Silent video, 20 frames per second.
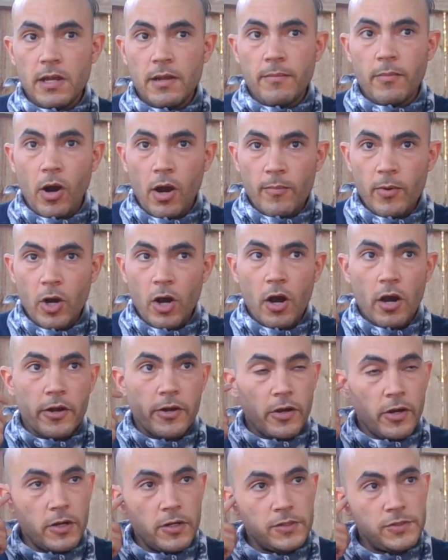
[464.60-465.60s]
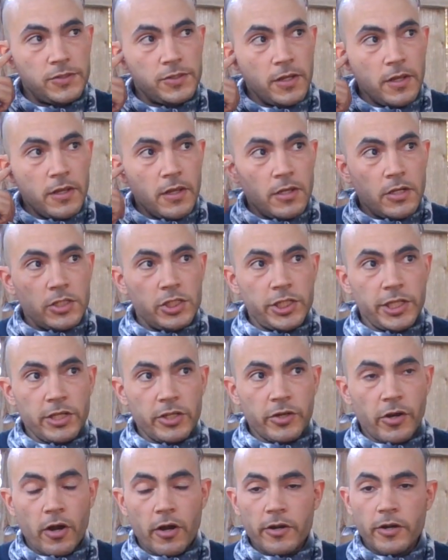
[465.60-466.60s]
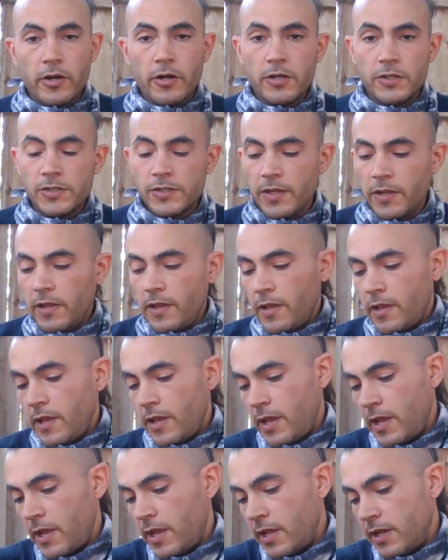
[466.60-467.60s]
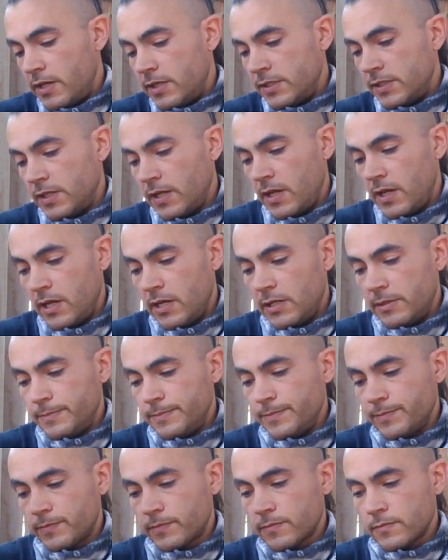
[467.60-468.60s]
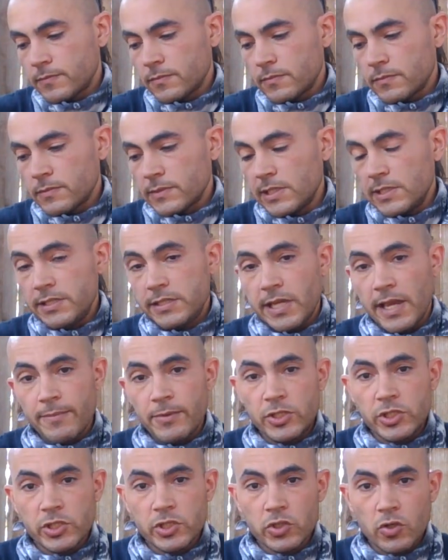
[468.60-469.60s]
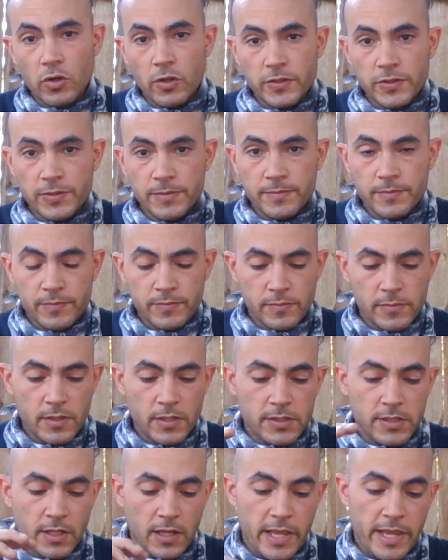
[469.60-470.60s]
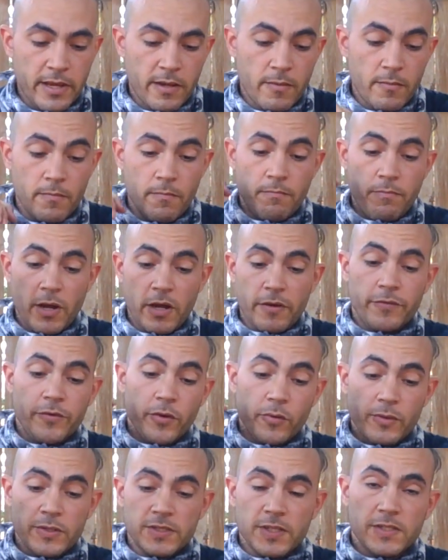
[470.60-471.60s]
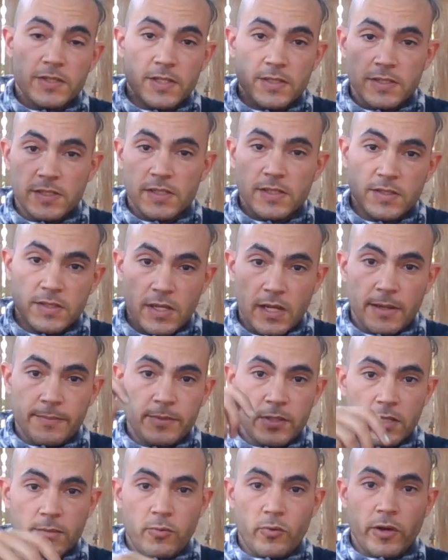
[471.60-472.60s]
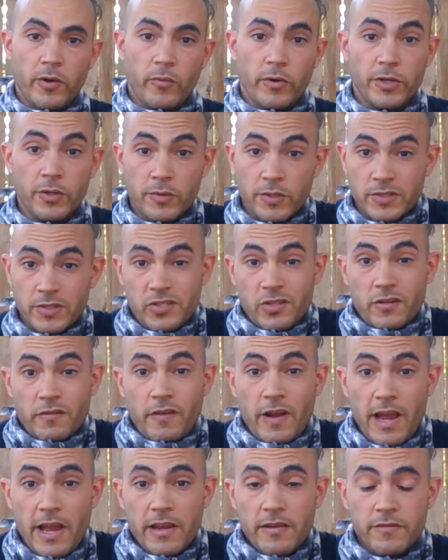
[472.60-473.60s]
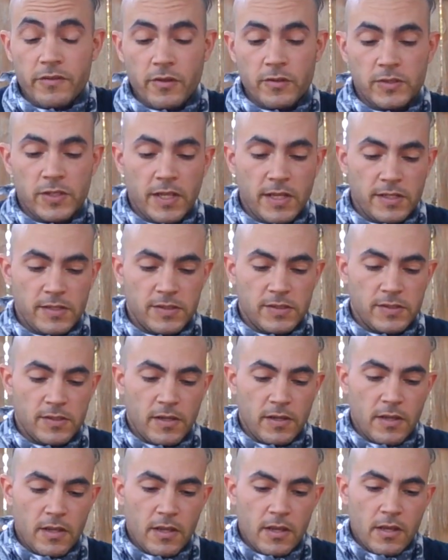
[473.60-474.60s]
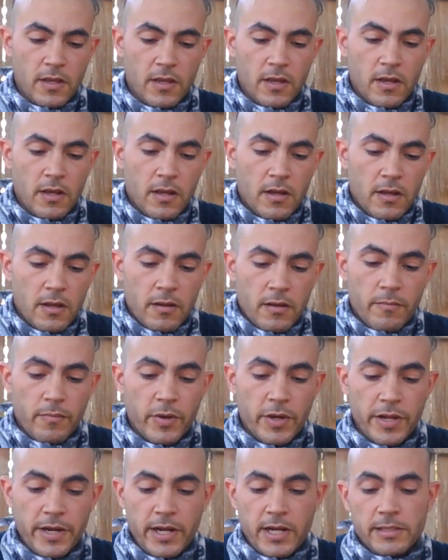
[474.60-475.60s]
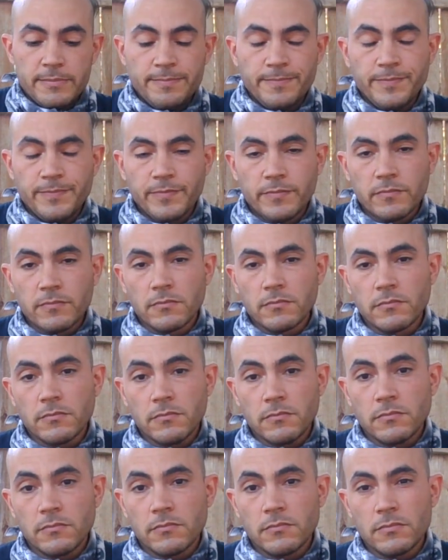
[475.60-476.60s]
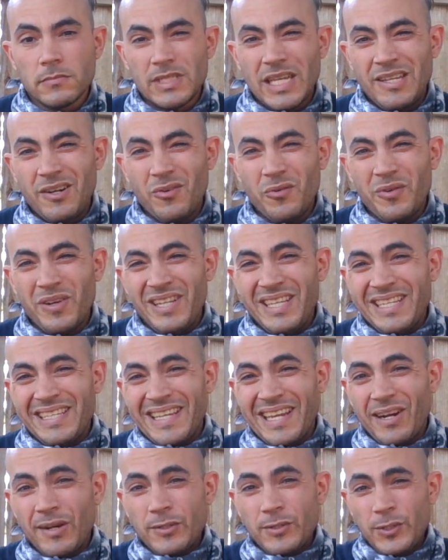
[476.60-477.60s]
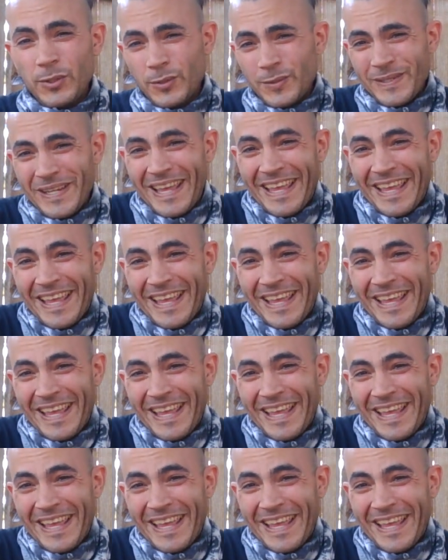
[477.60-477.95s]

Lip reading: armor hardeners, shield hardeners, and damage controls to buff your resistances up to the point where you can survive those hits. But I don't really care to,